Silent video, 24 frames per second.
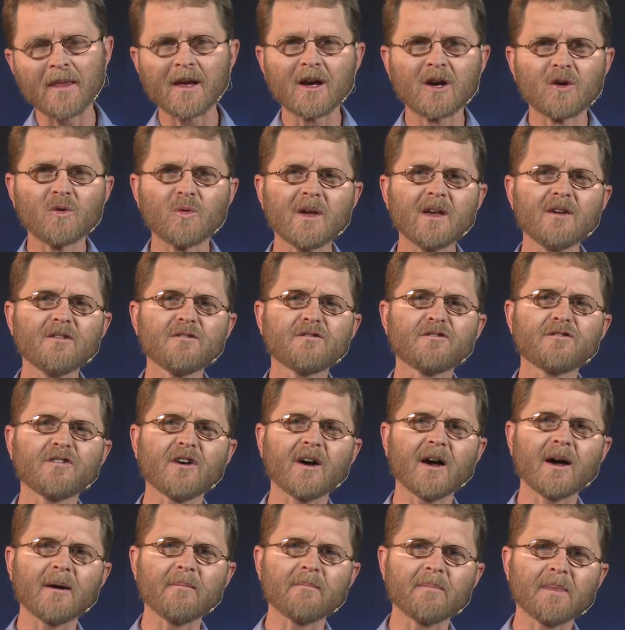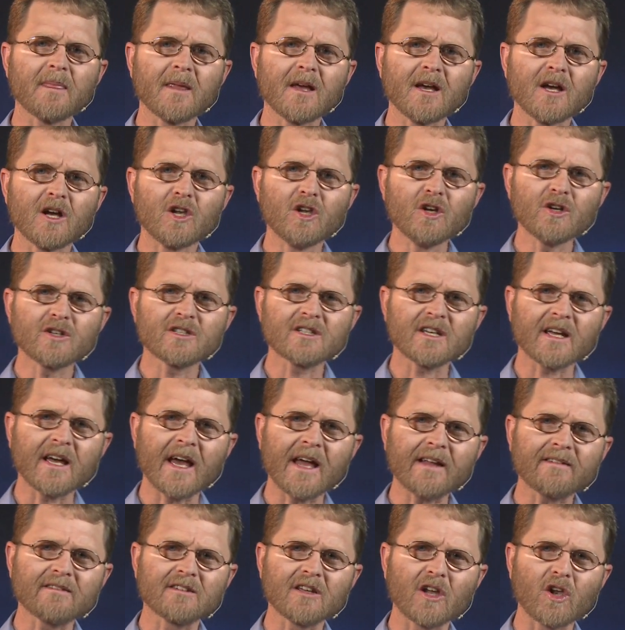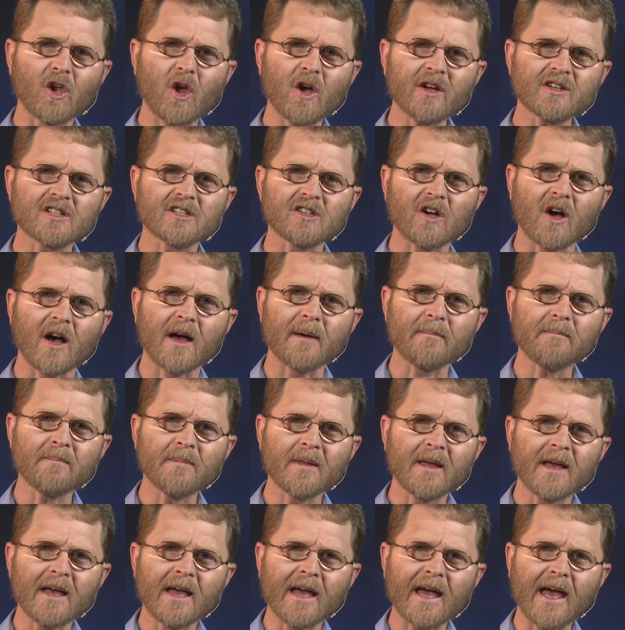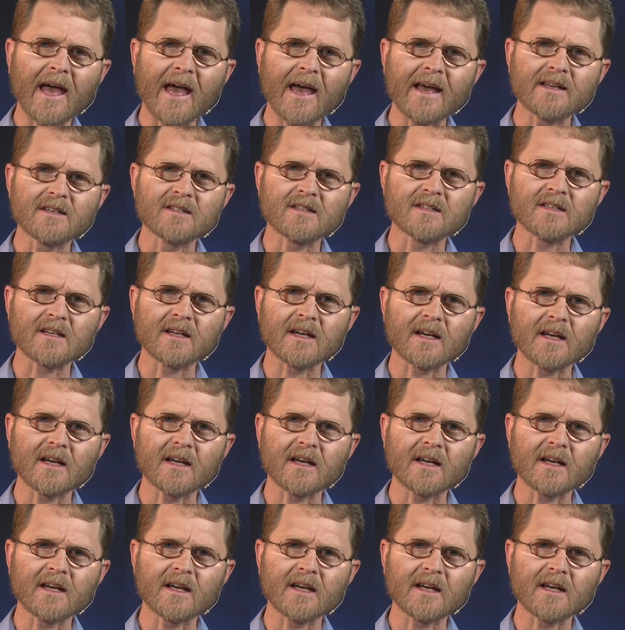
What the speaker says: We've looked at the last time at